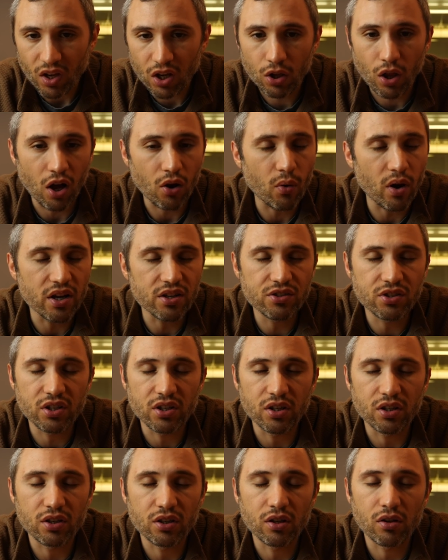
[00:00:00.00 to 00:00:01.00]
clockwise
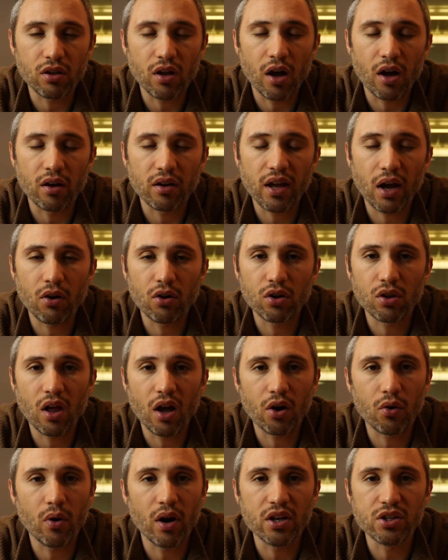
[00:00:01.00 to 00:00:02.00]
to
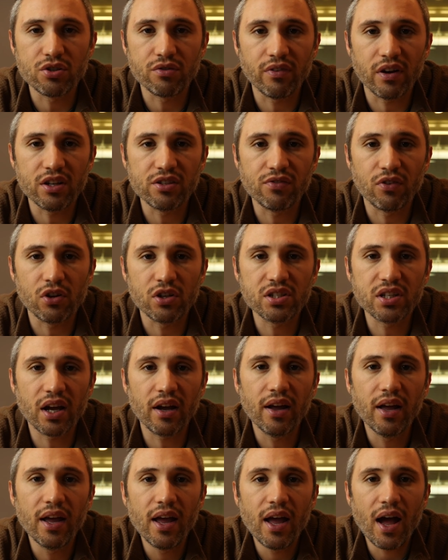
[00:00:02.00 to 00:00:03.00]
counterclockwise or vice
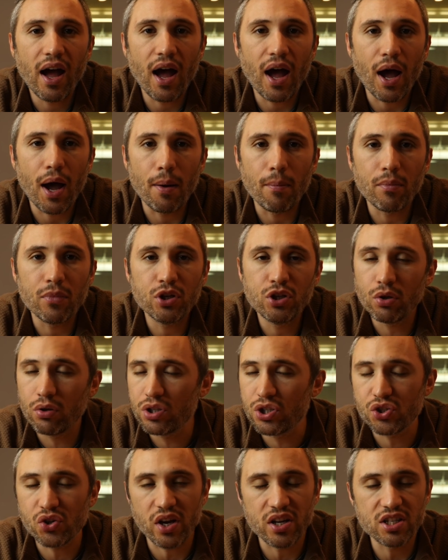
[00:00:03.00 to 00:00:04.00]
versa,
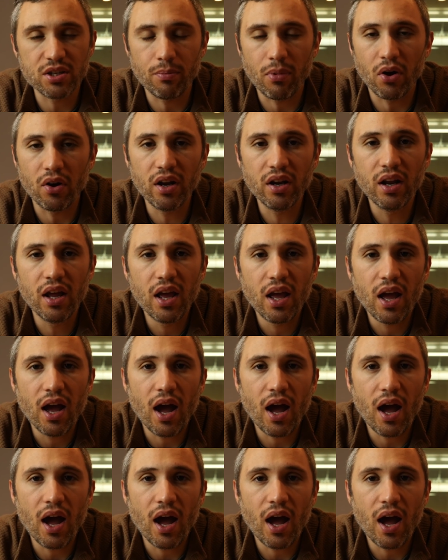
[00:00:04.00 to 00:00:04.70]
don't stress about it.